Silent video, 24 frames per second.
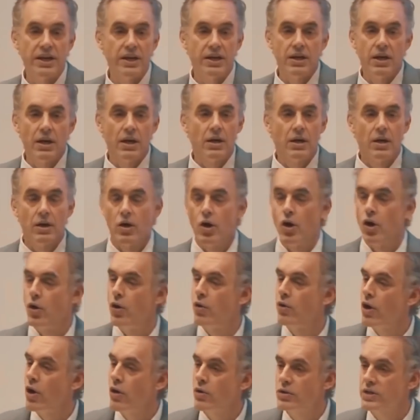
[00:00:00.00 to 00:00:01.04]
be
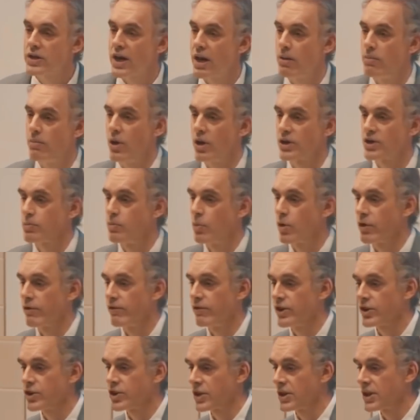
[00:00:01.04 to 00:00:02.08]
who knows how much more
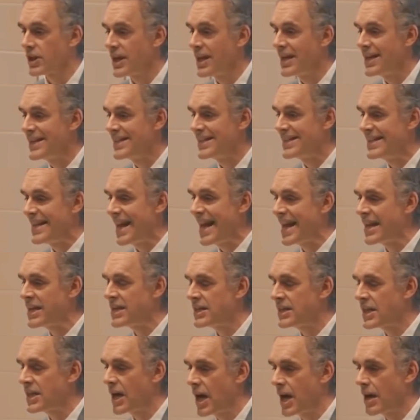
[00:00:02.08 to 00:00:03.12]
efficient
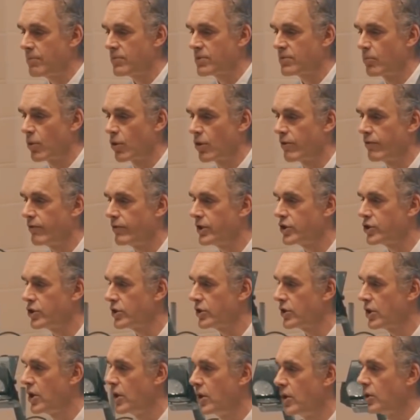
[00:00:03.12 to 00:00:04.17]
10 times more
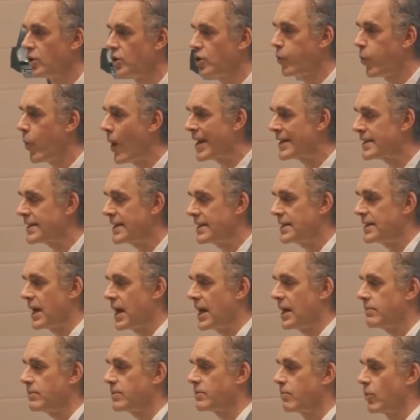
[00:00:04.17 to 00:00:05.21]
efficient, 20
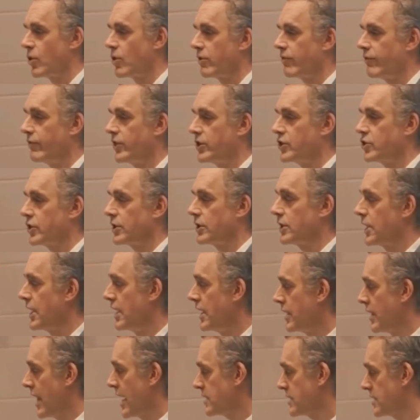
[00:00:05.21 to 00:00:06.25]
times more efficient.
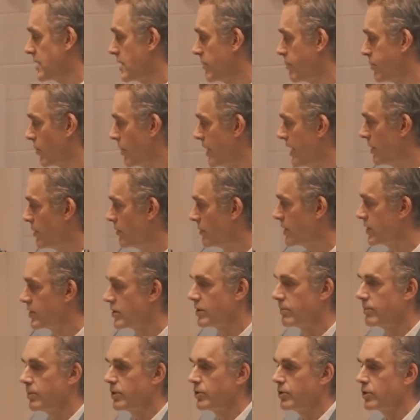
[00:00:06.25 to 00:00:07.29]
That's the Pareto
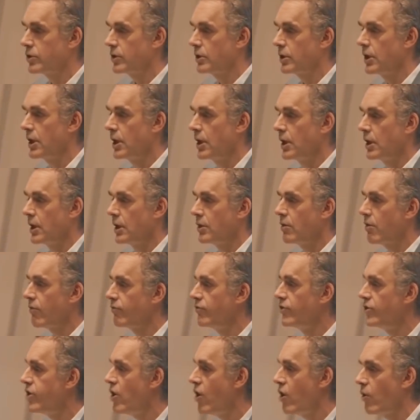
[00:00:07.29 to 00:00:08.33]
distribution. You
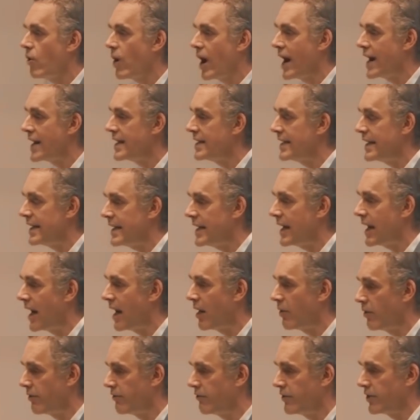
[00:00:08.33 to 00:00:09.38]
have no idea
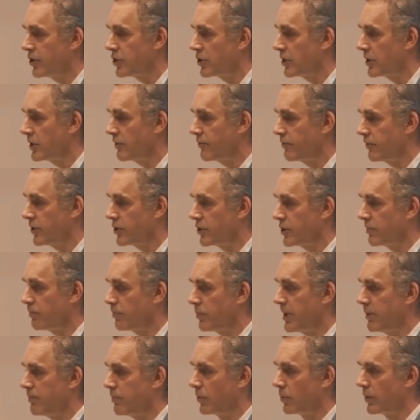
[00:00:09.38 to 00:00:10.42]
how efficient
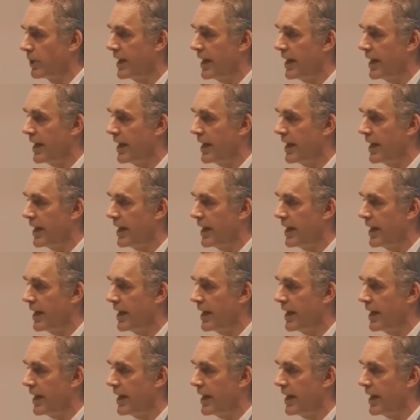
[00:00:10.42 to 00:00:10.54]
efficient people